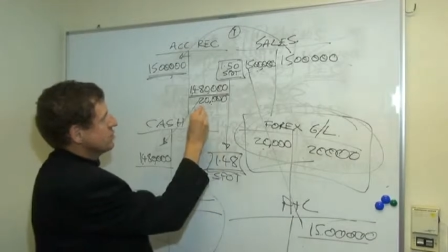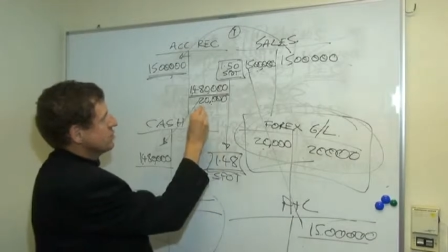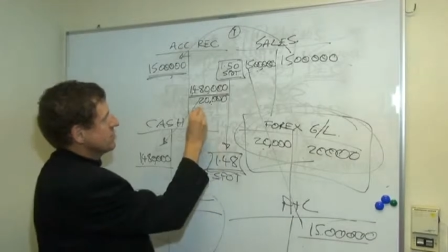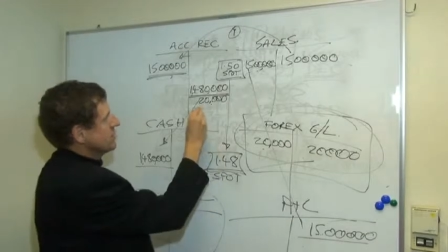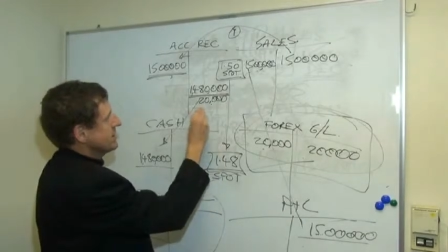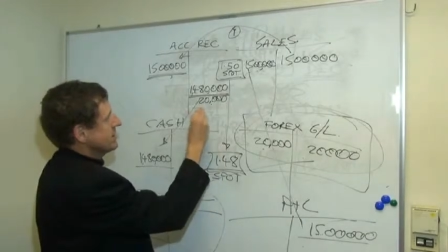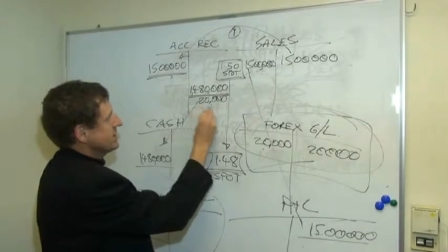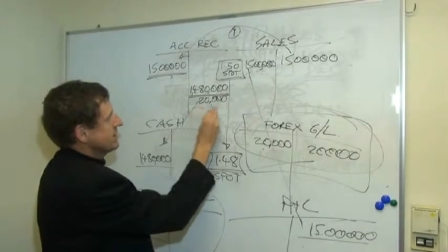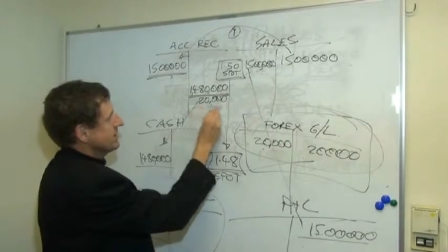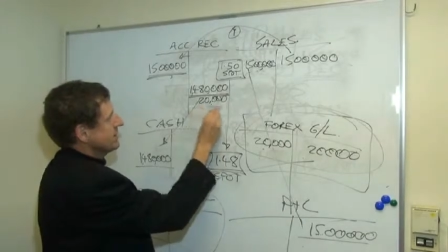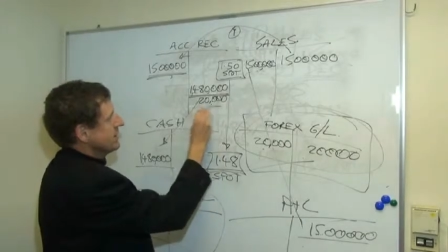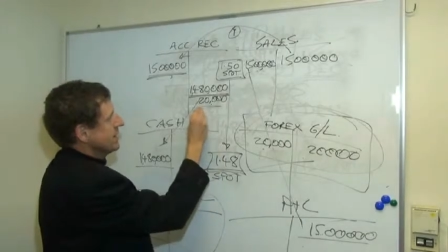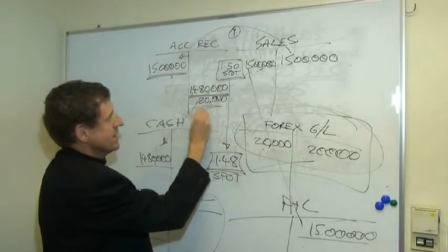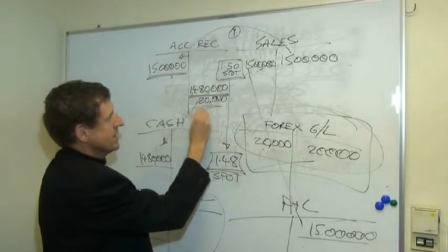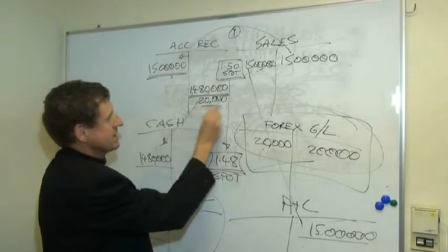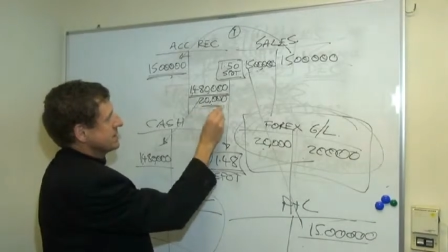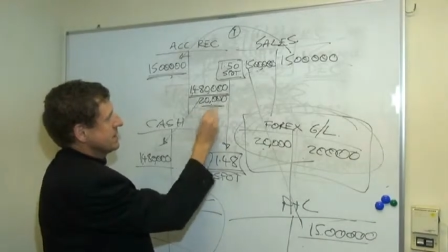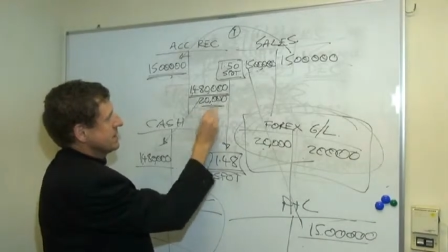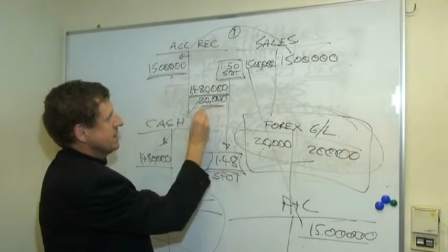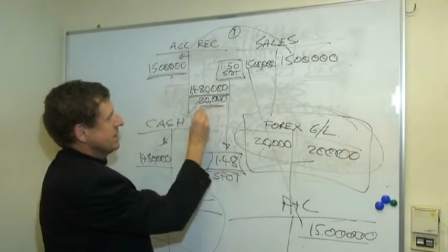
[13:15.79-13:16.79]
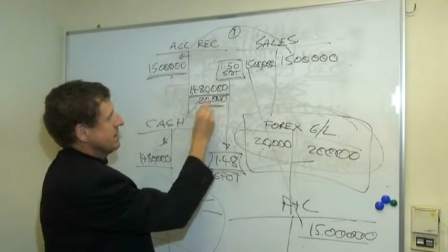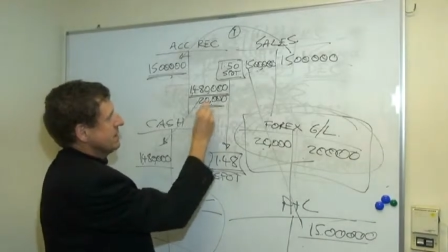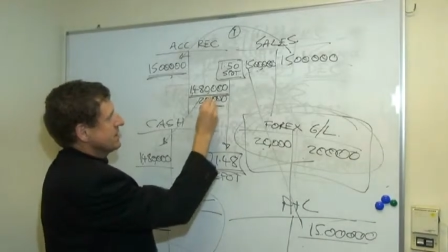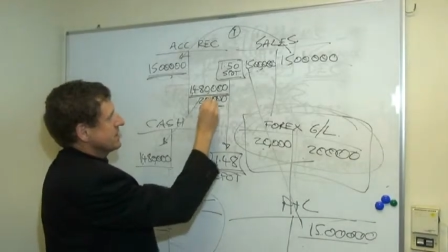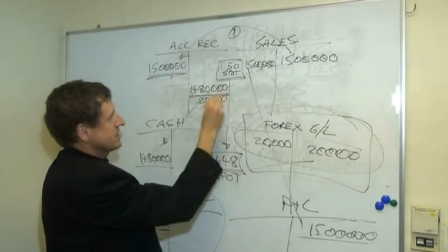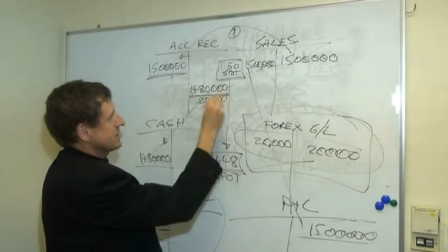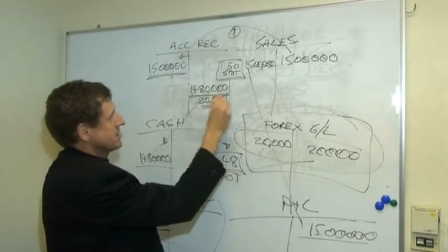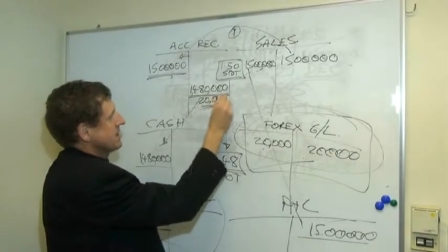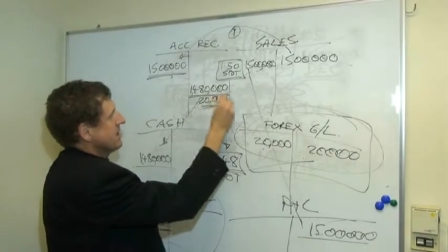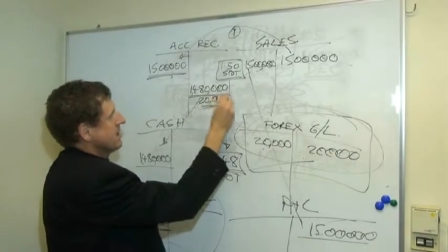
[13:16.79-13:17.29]
20,000
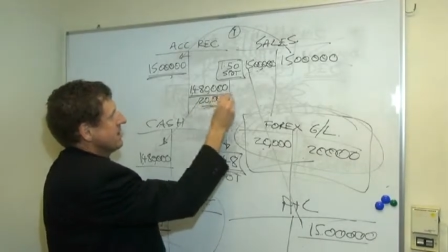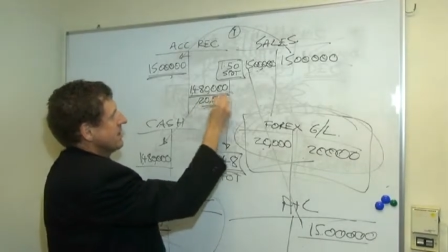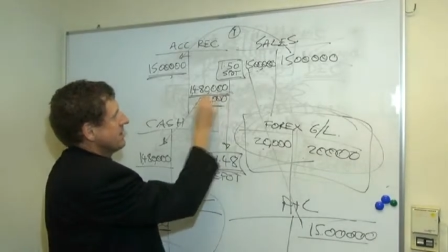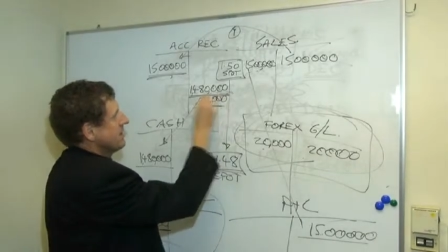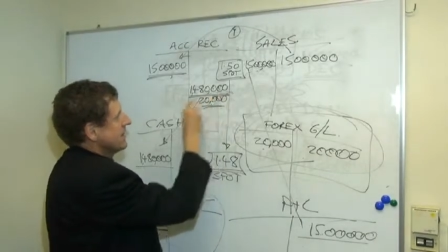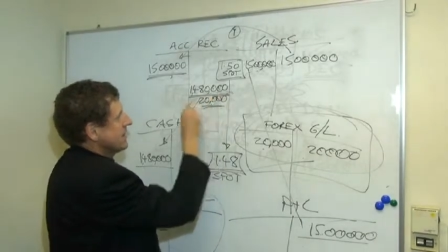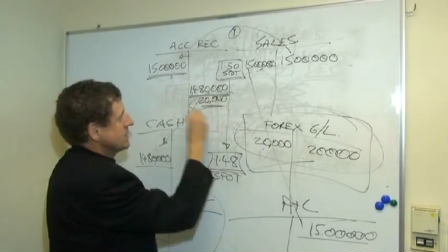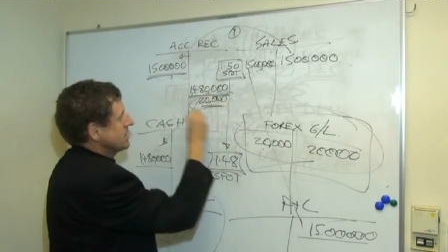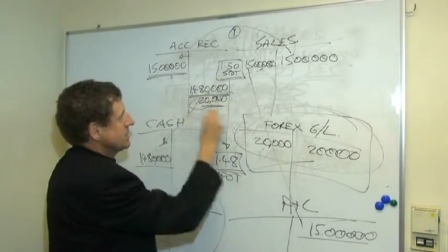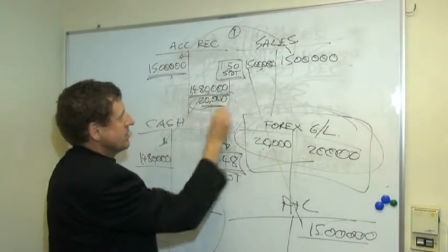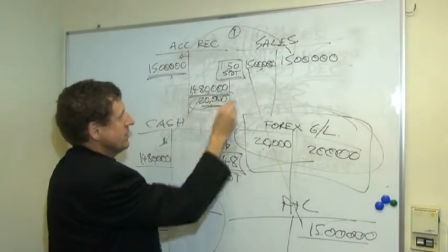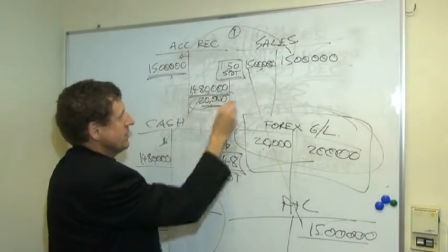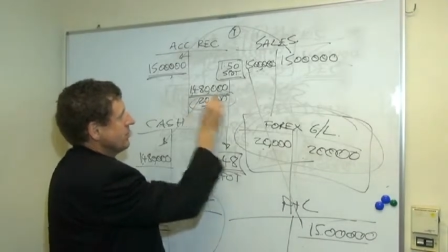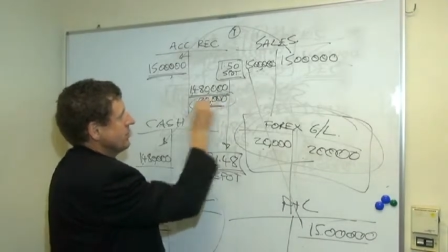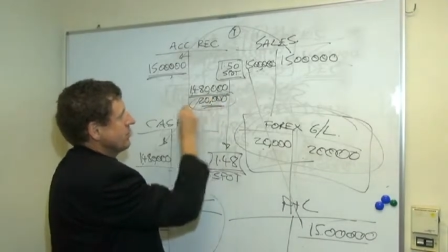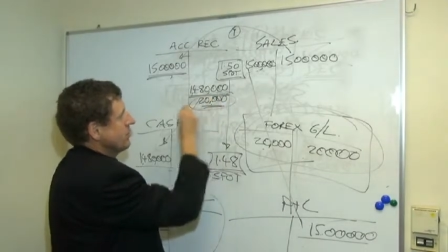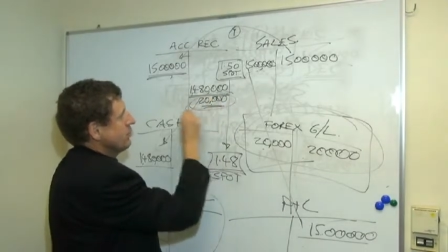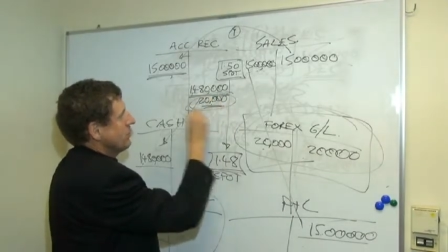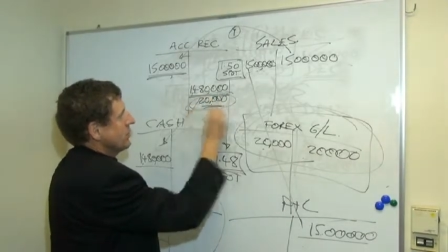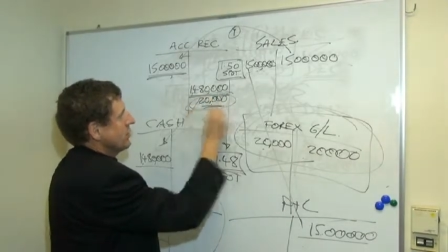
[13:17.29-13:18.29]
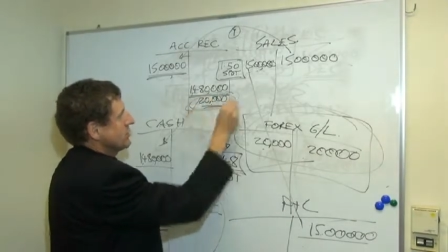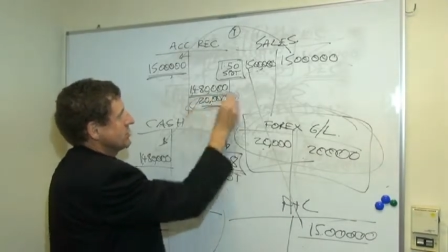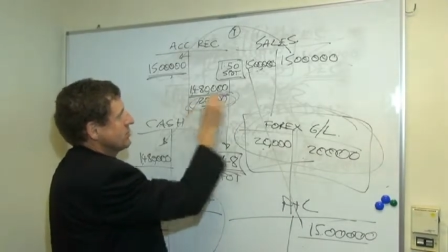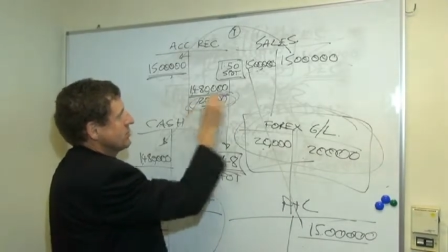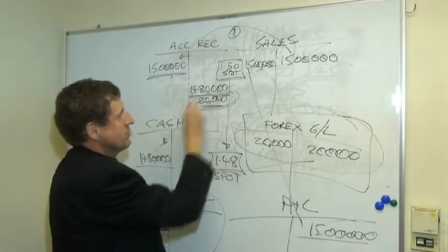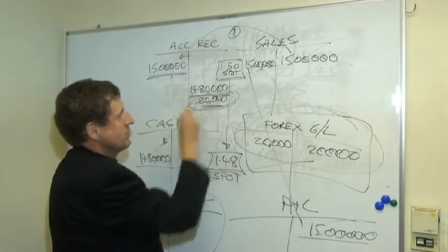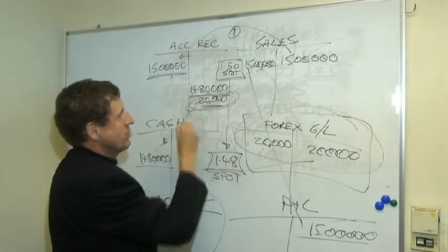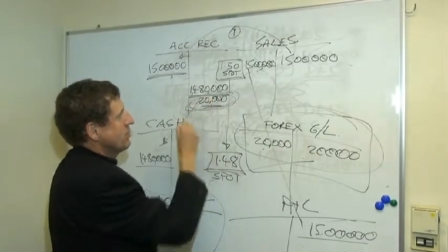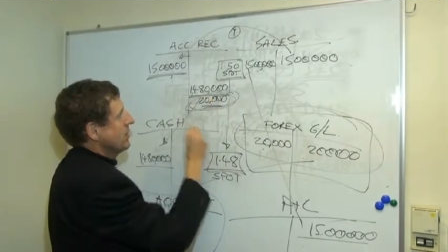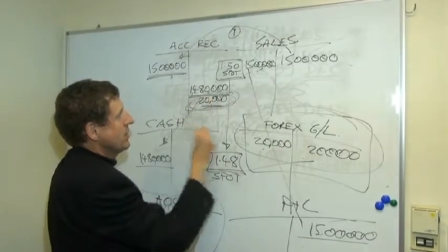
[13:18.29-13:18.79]
loss? That's what we want
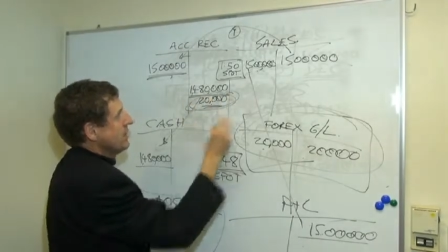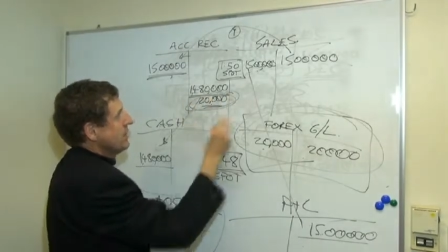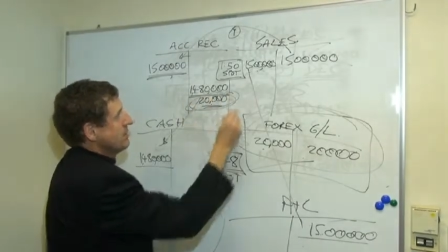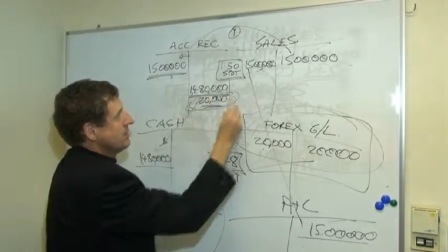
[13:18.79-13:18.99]
to,